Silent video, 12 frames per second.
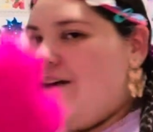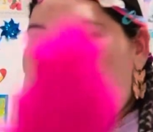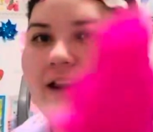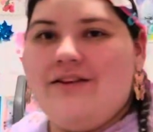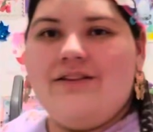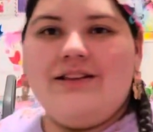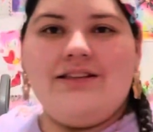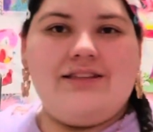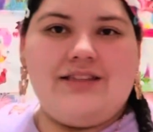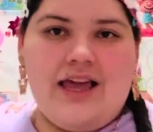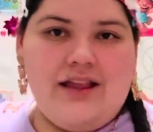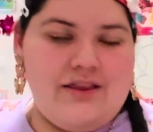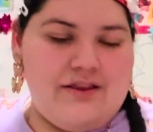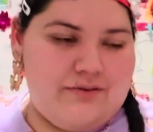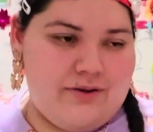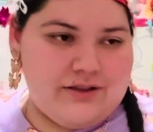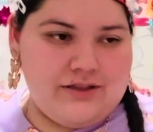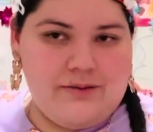I know what to say this,
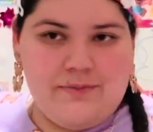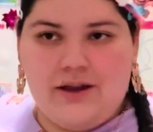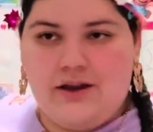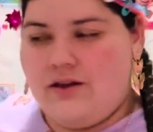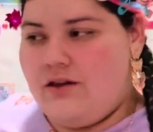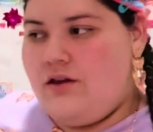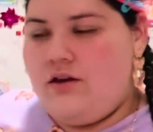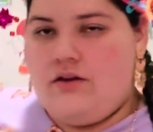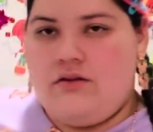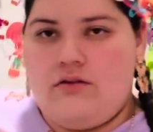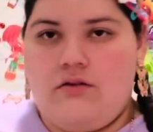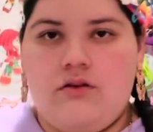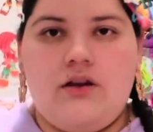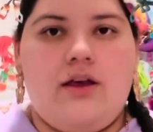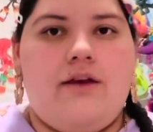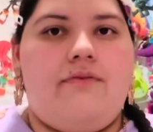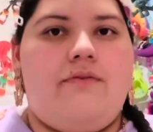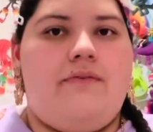Roxy, but you're gonna
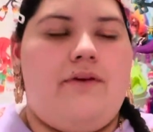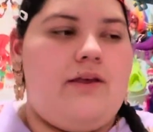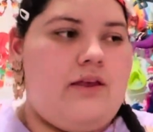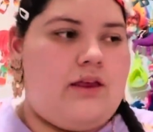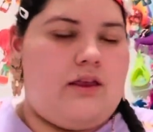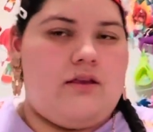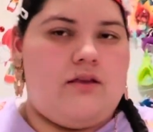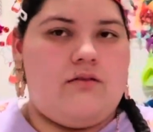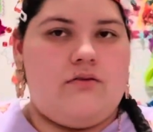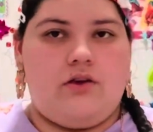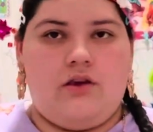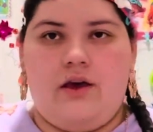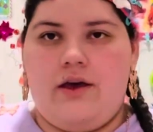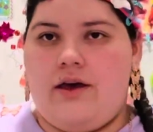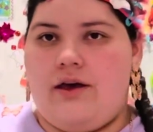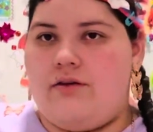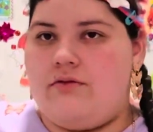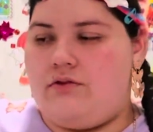have fun.
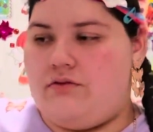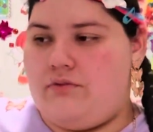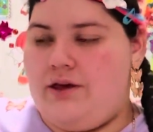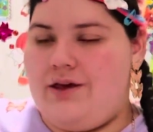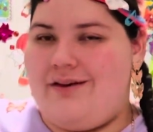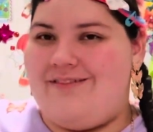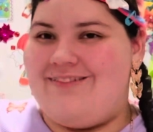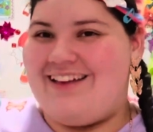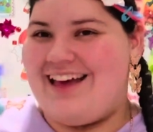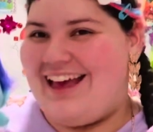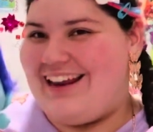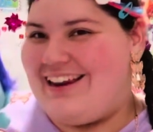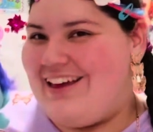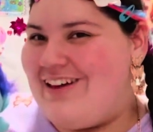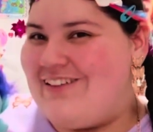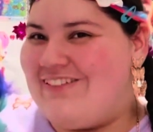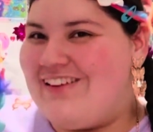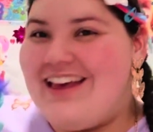Yeah, you will. I
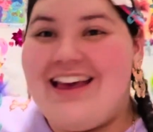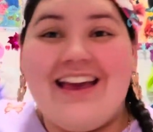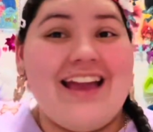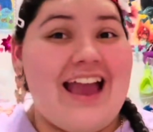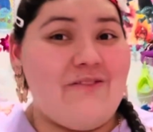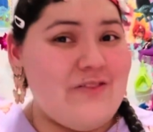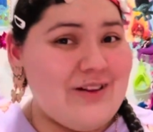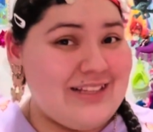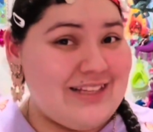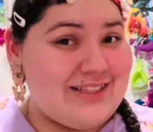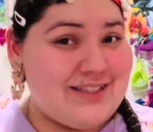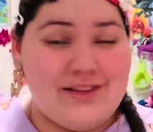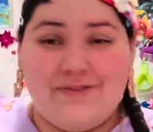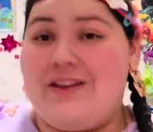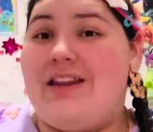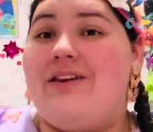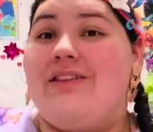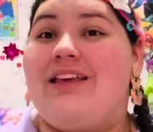know. Everyone did saw the
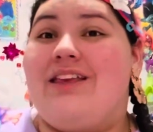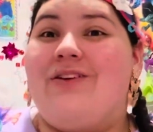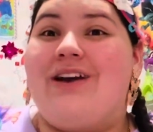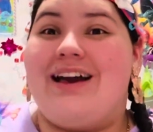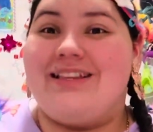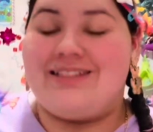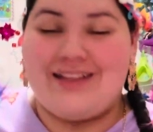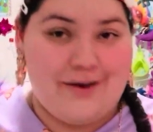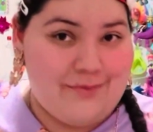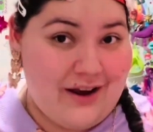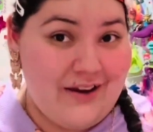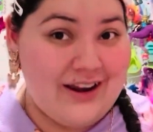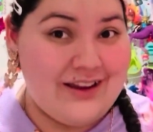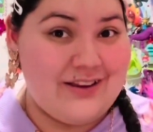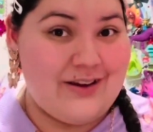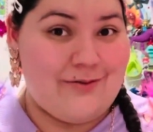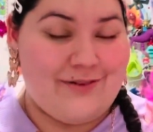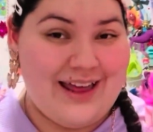video that you guys got married in
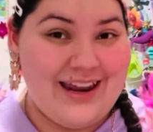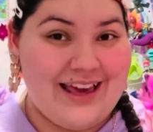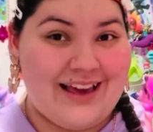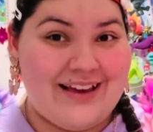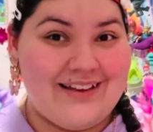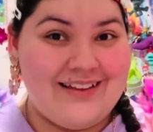your wedding.